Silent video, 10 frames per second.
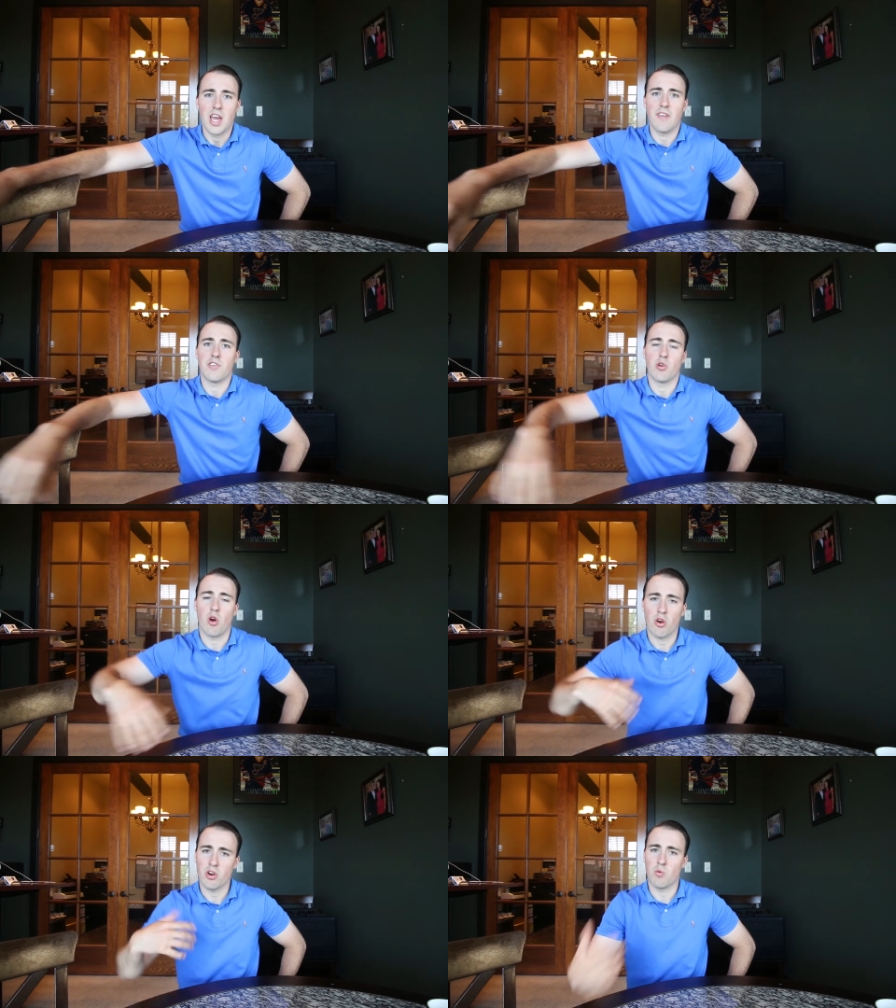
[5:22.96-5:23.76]
If you
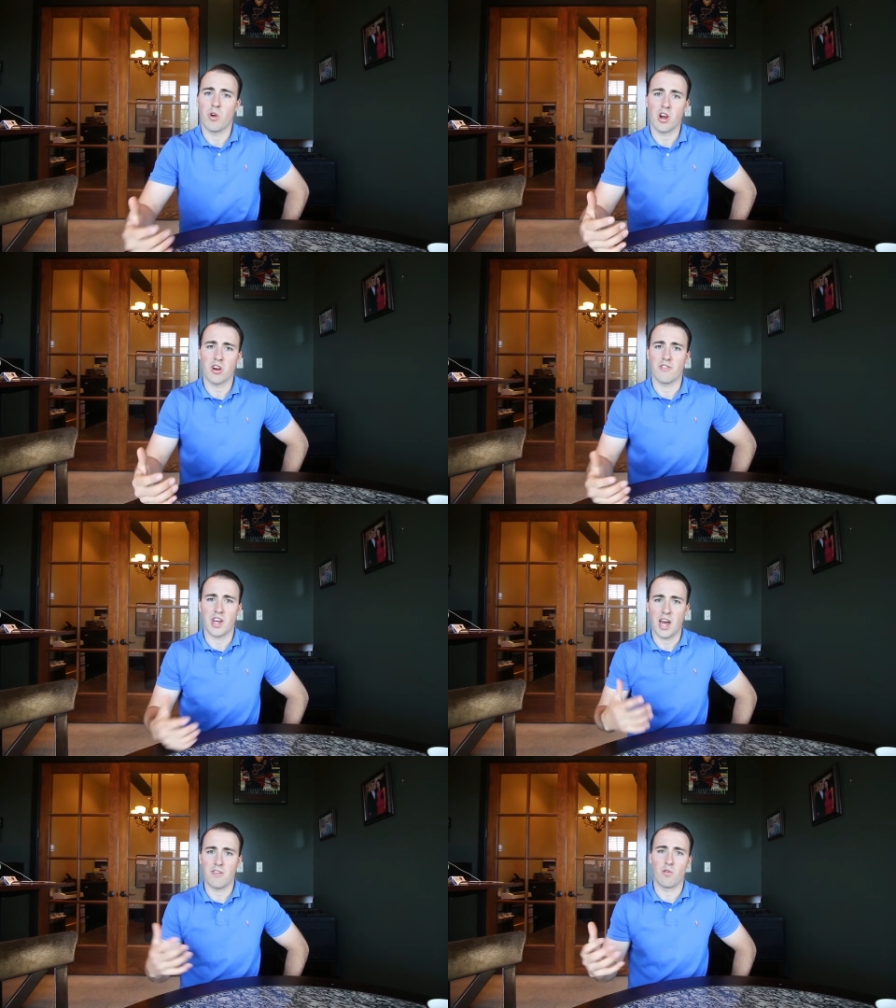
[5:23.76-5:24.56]
aren't aware of
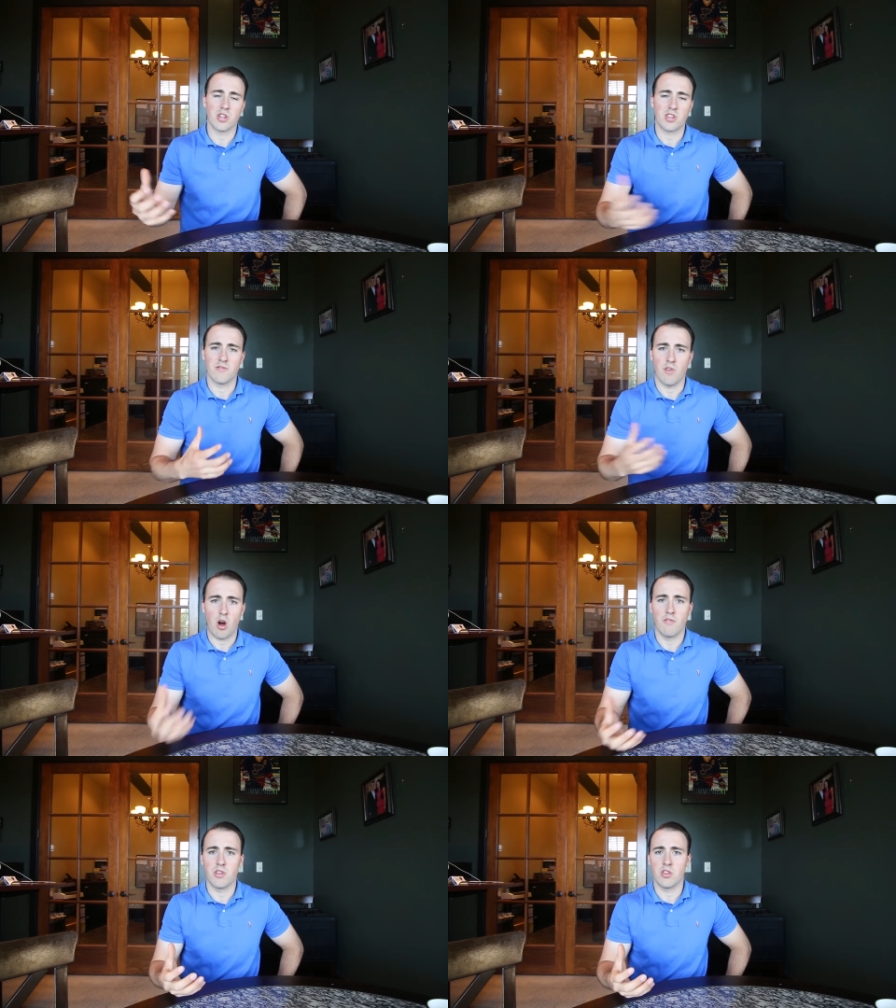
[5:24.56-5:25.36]
kind of what's
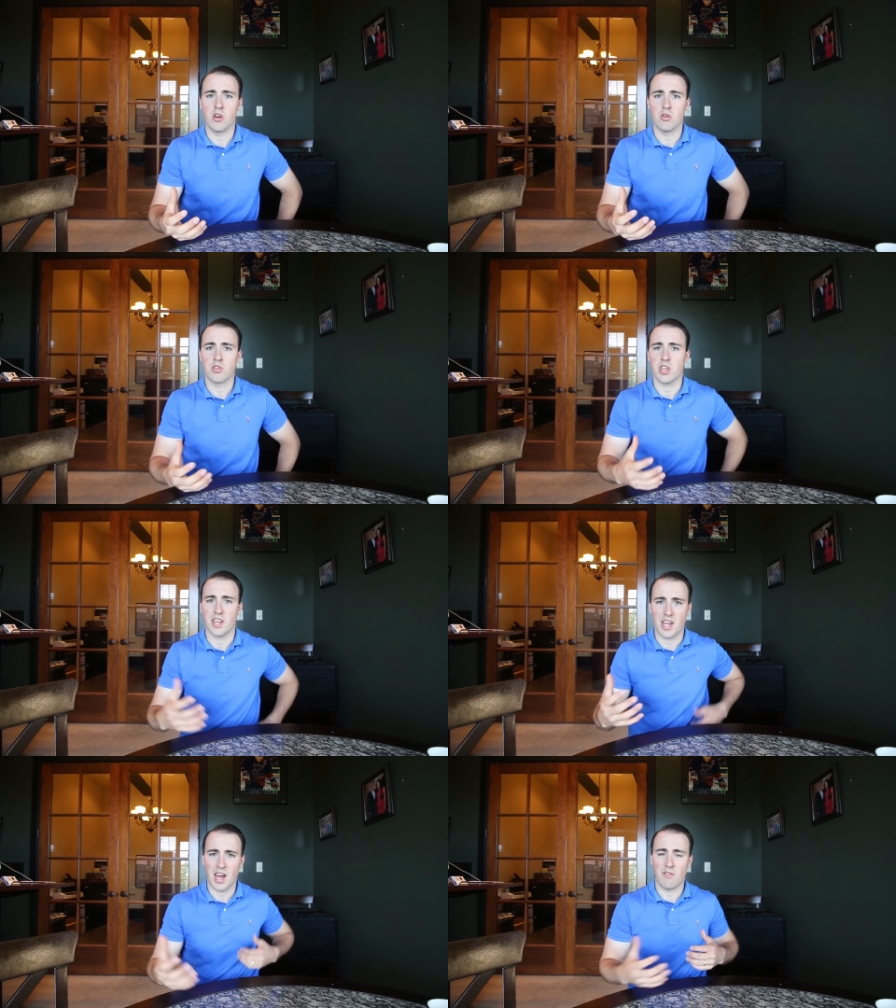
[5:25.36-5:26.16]
involved in those
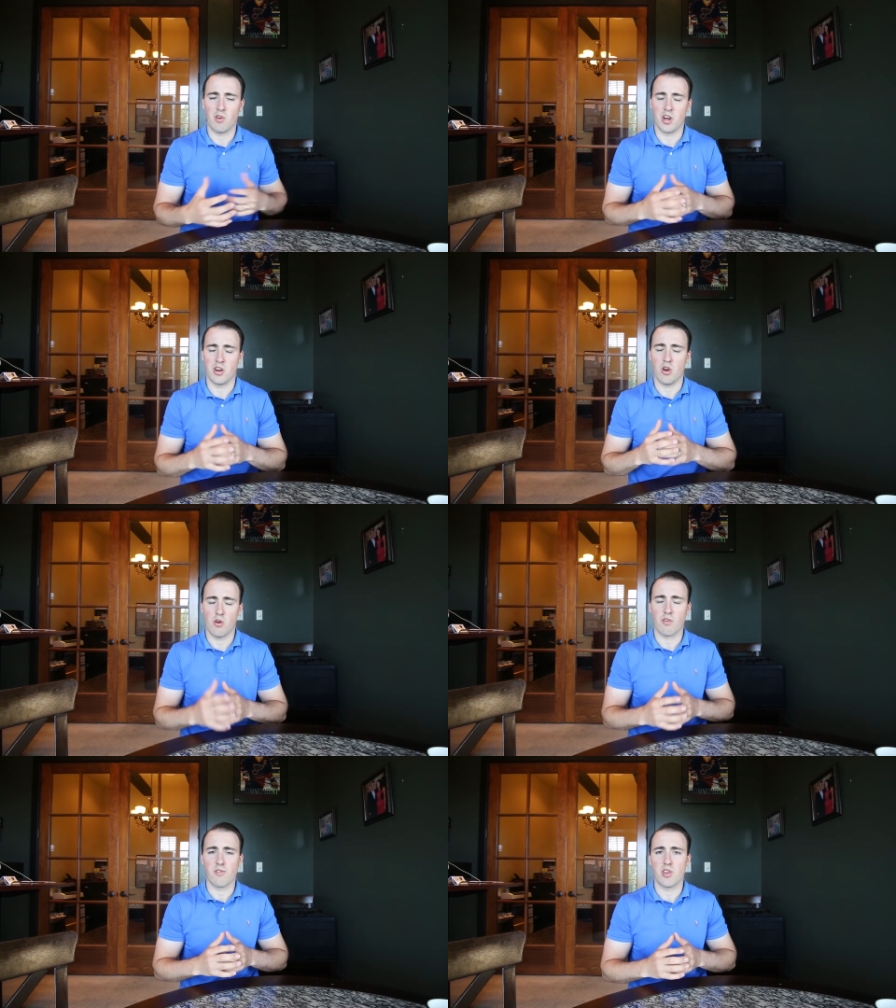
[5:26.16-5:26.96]
and kind of want an
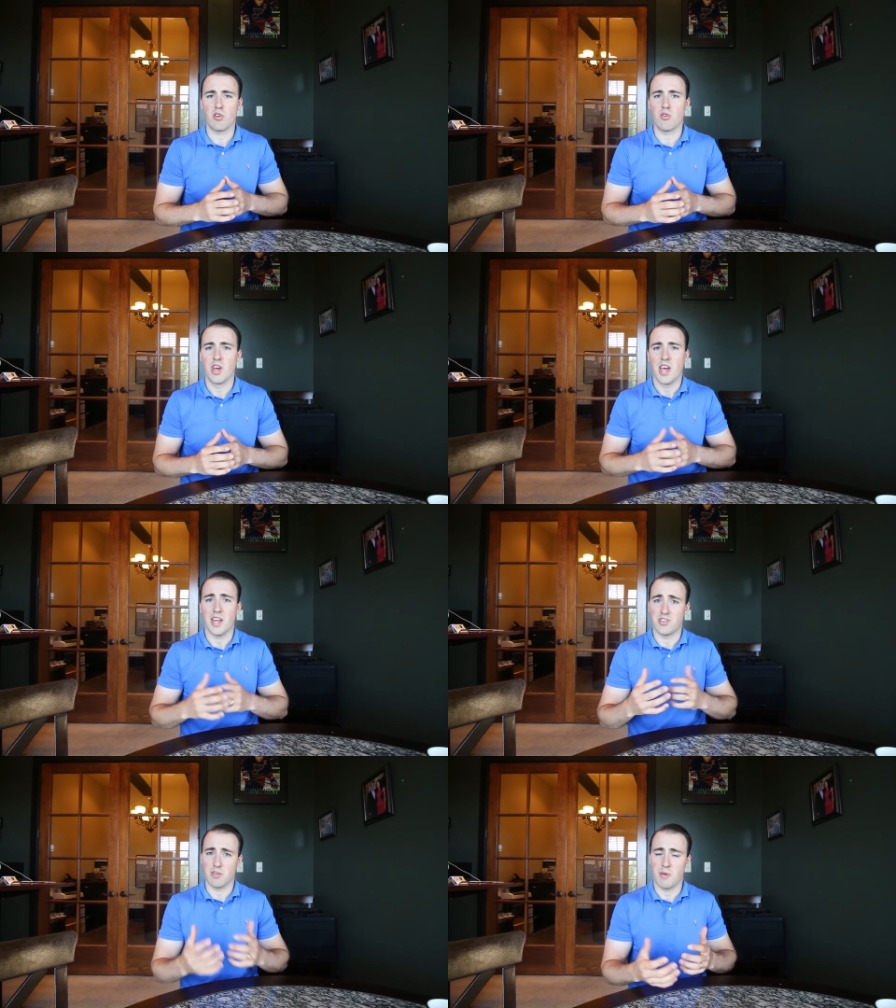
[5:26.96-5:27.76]
overview
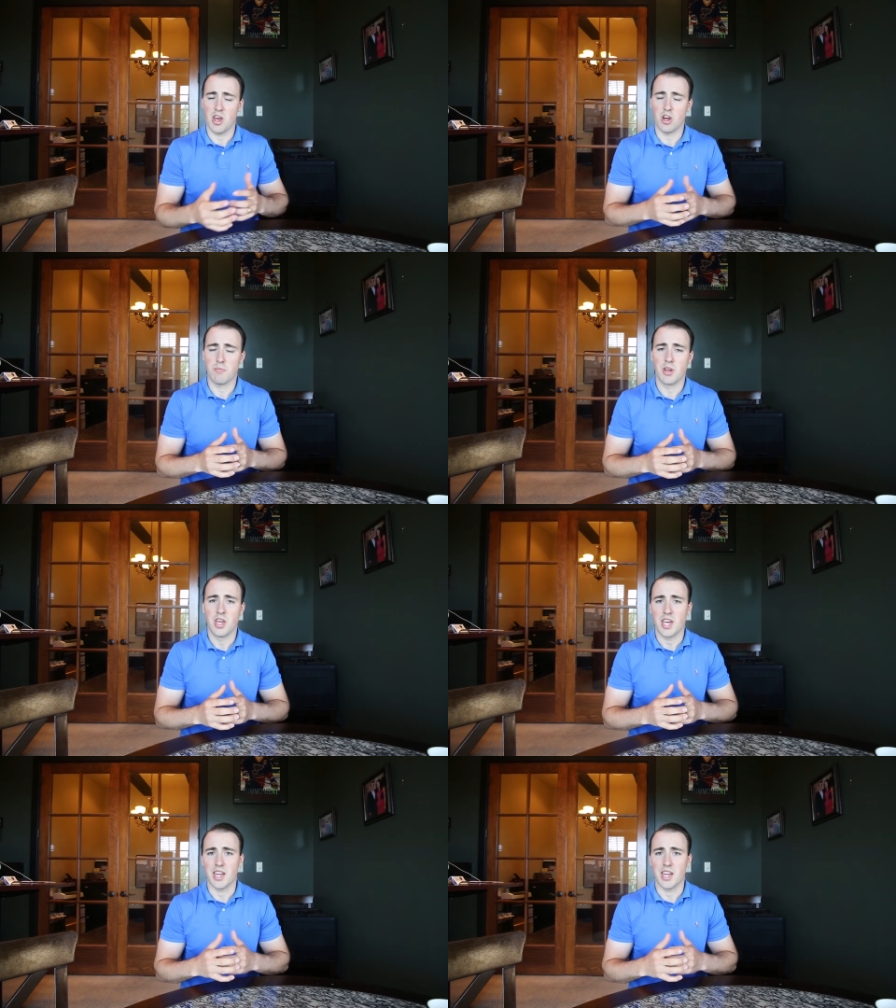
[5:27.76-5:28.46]
and some help